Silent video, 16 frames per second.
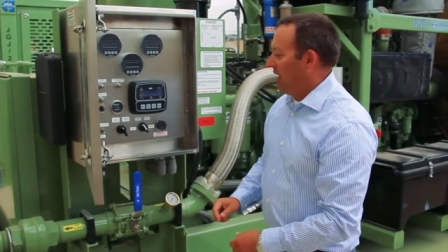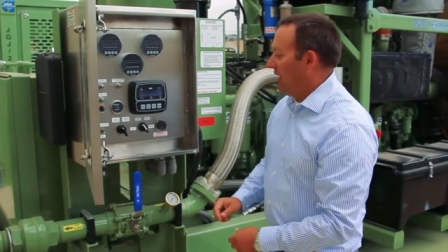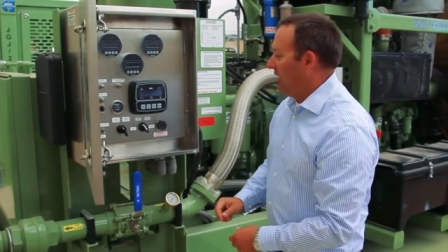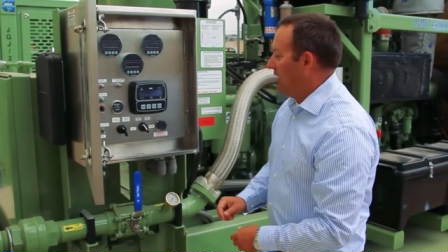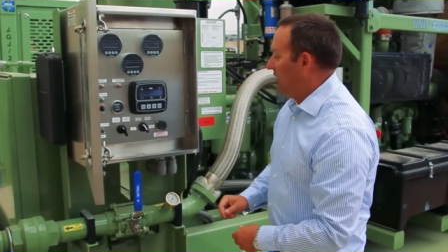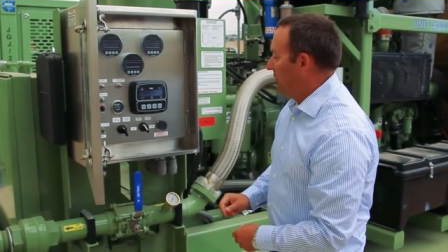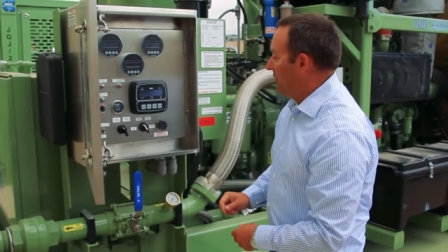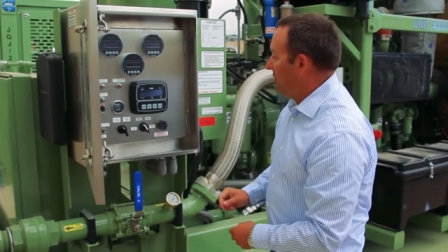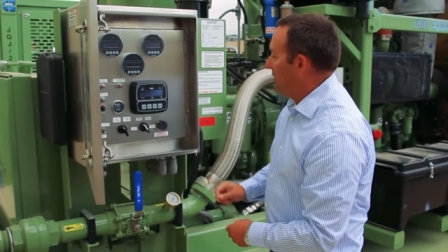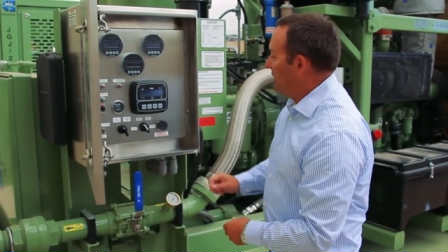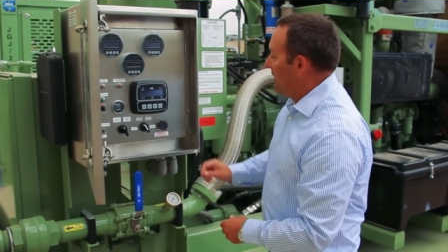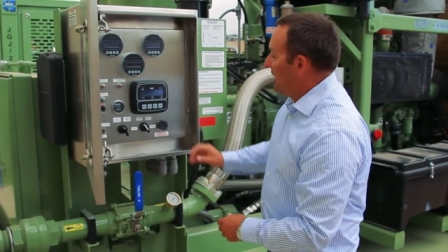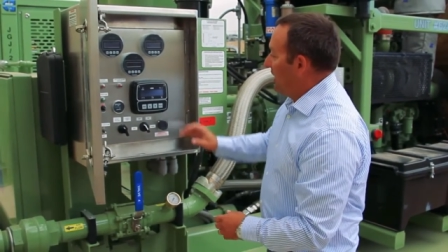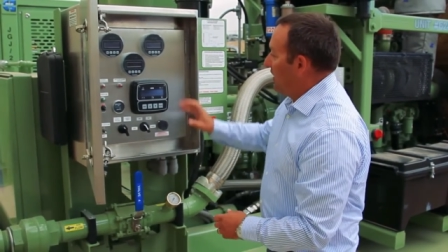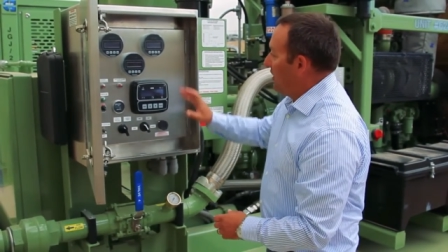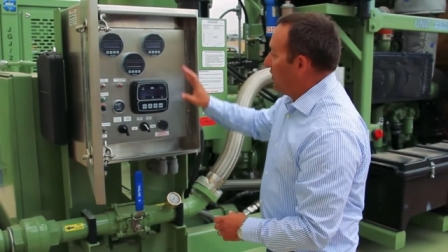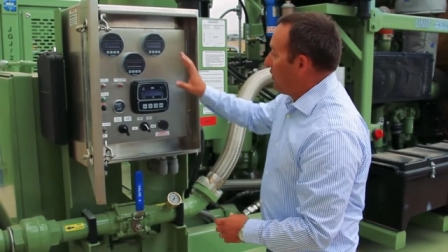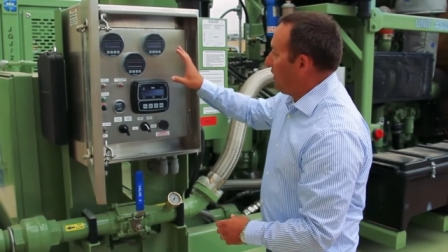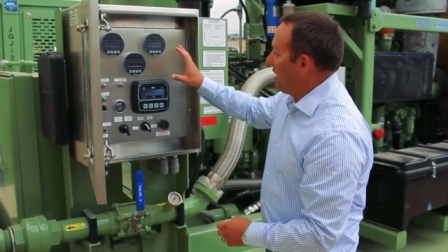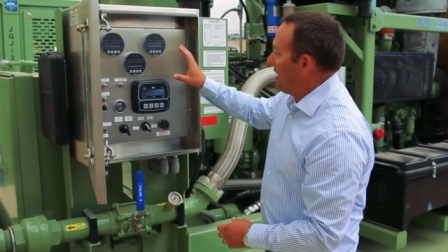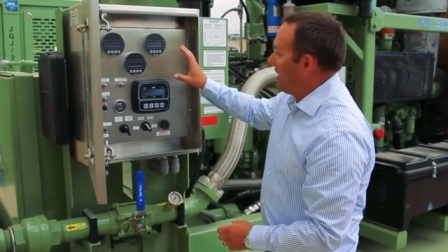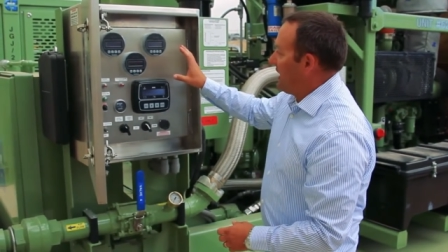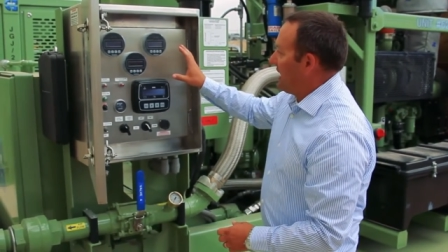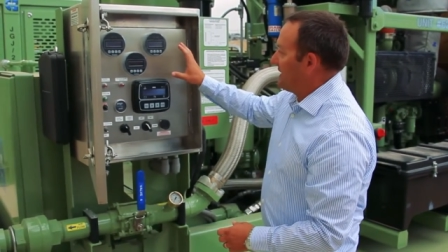Um, one of
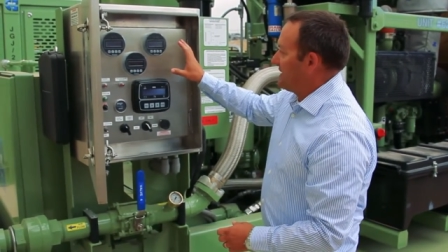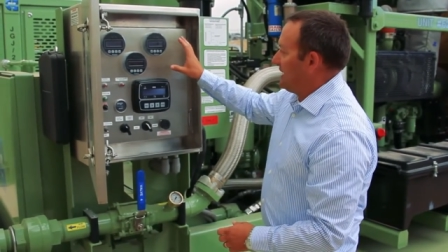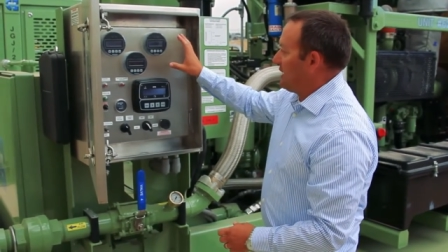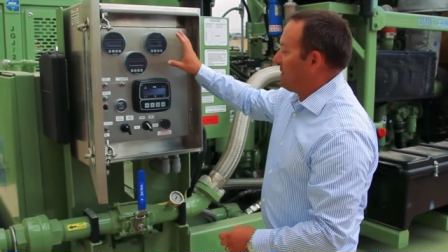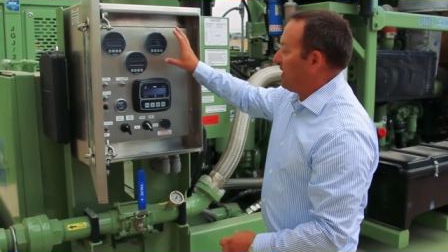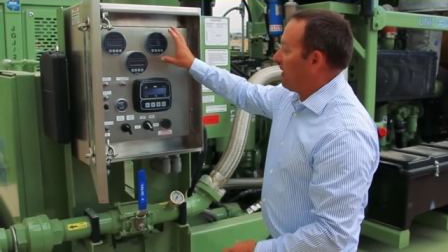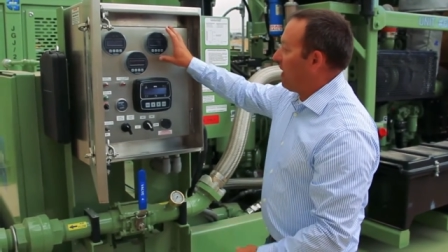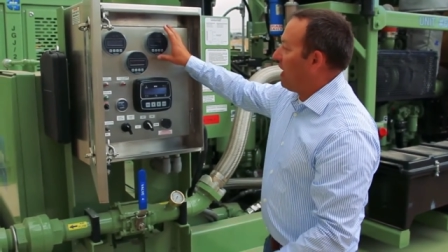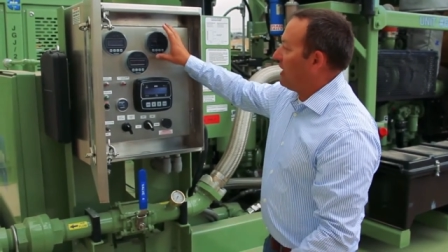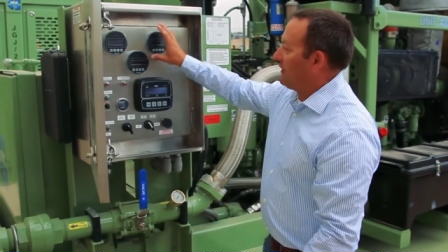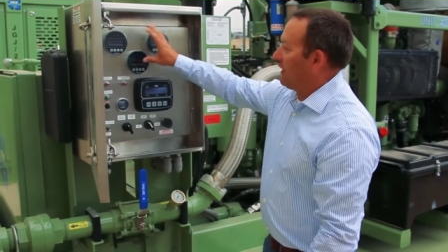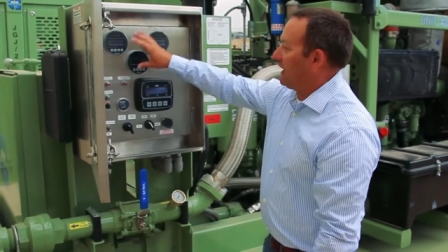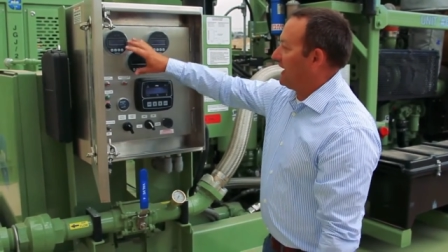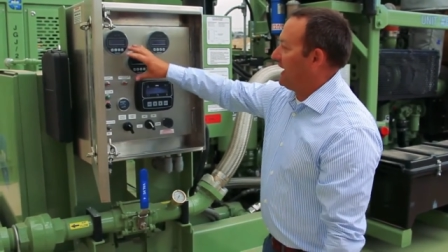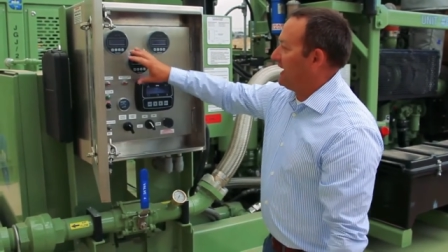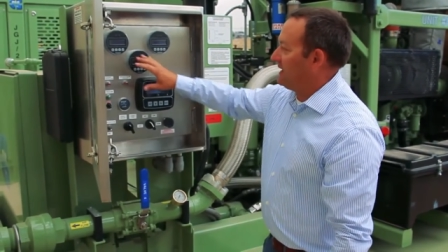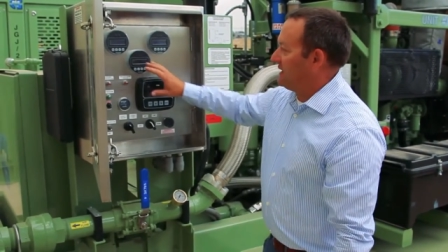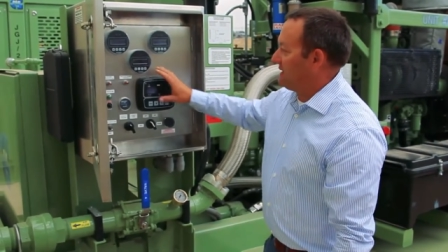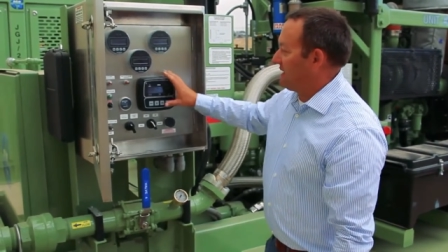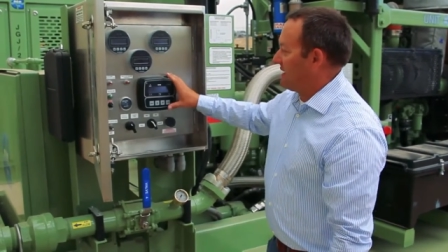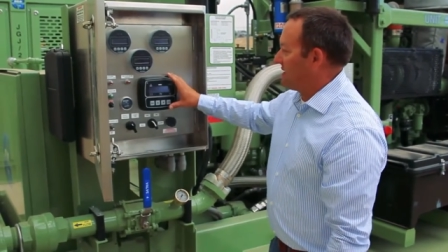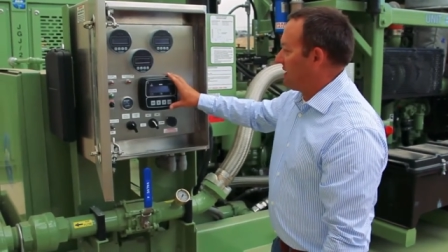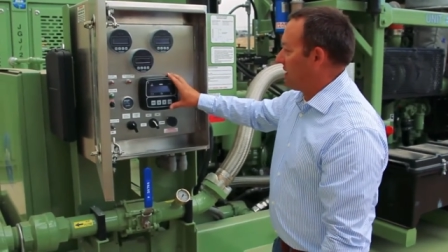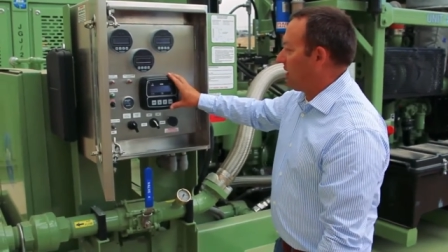the nice thing about all of our gauges
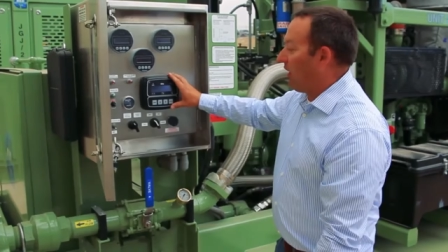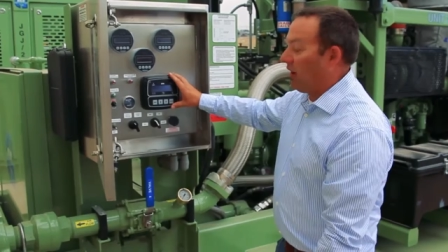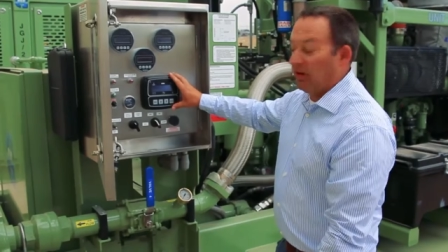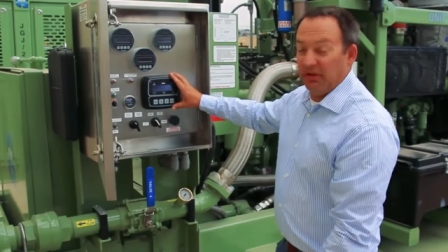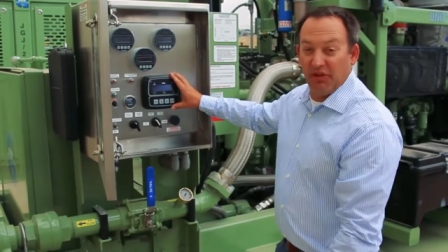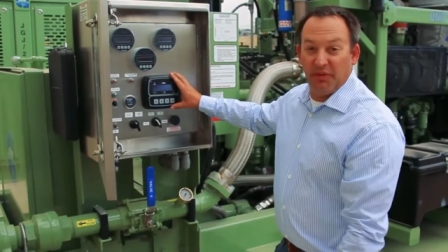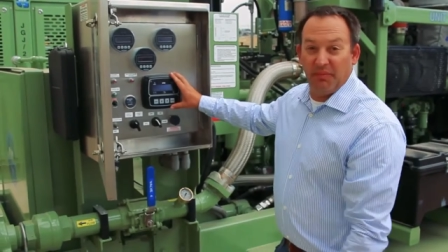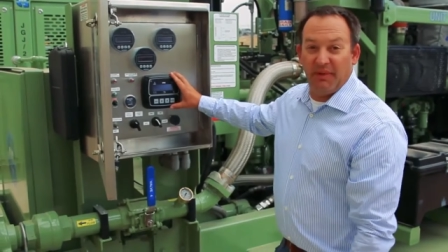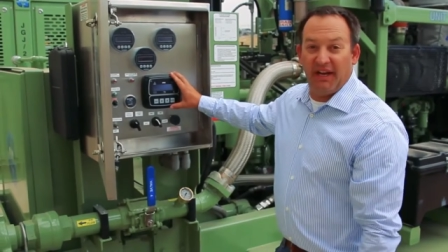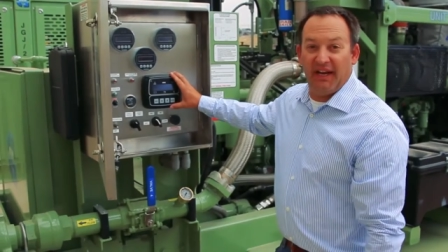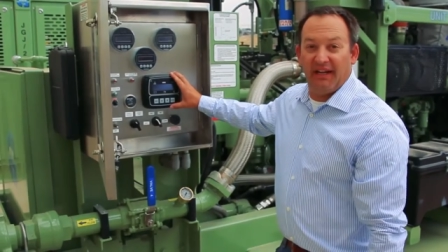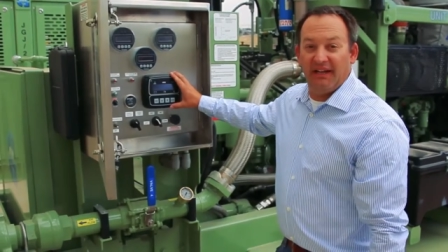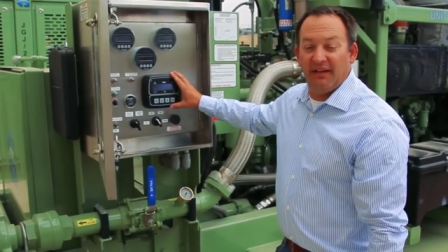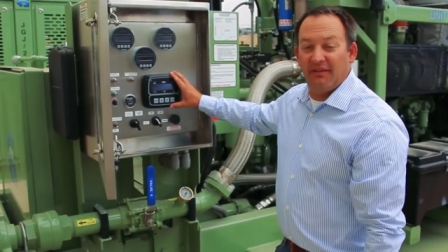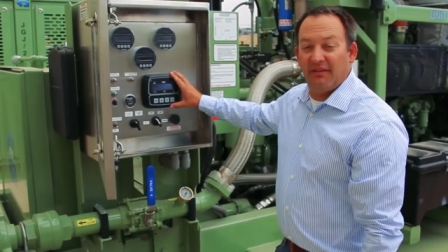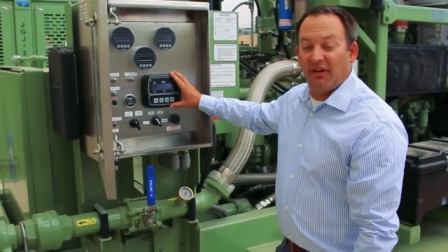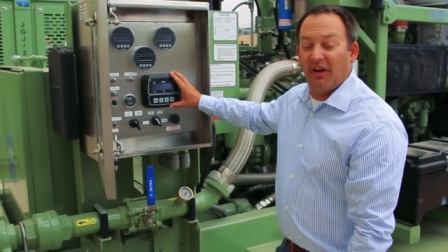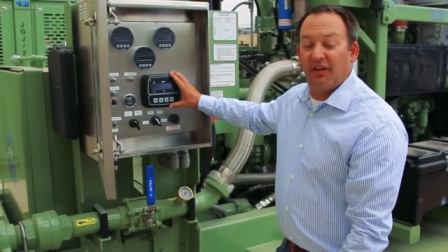is they're all illuminated, they're